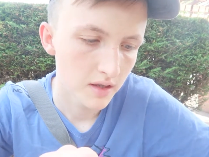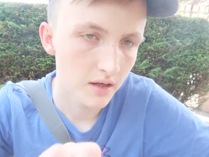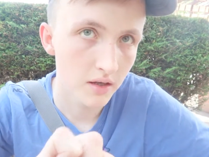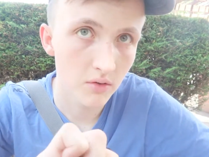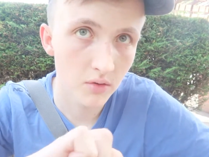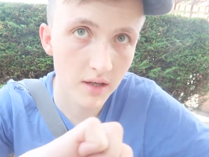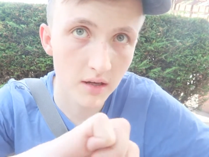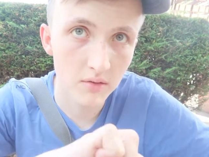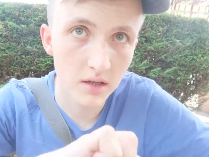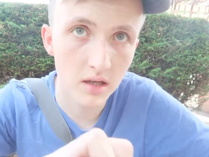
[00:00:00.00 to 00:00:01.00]
Now you will
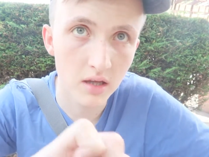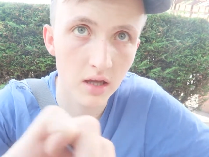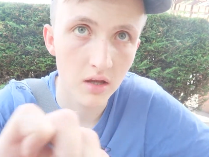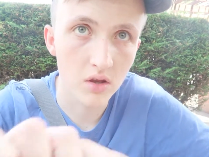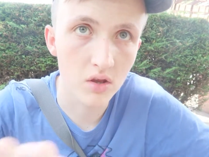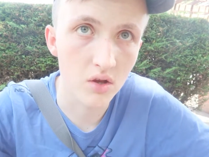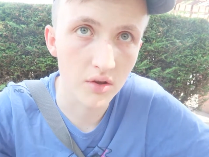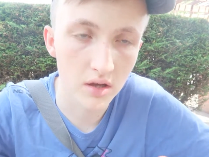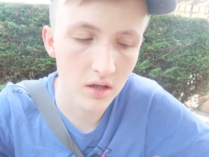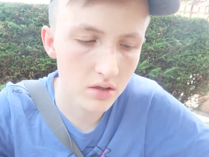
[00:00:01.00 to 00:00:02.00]
now need a
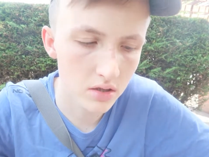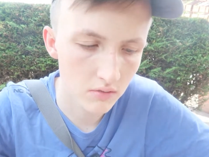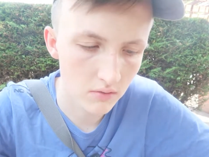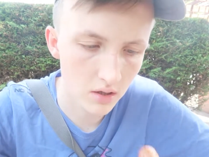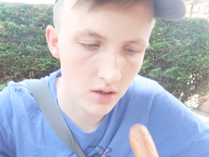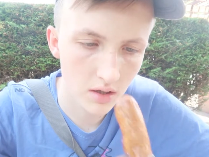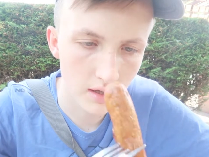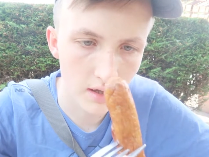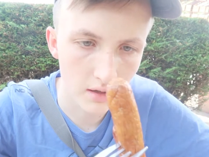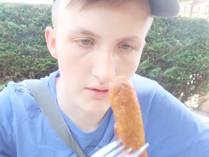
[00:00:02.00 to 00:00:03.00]
sausage. We
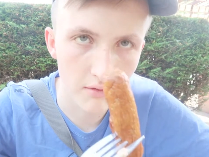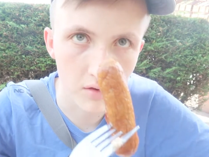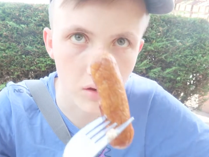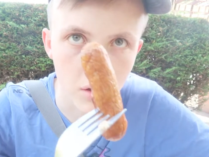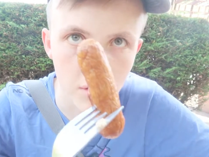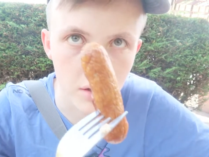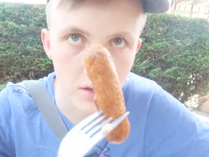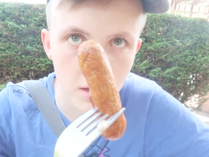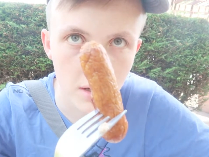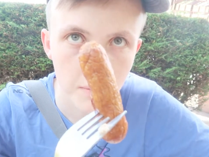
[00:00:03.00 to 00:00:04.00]
have a sausage
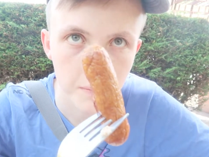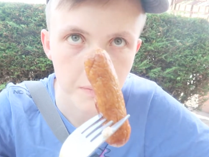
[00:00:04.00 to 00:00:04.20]
here.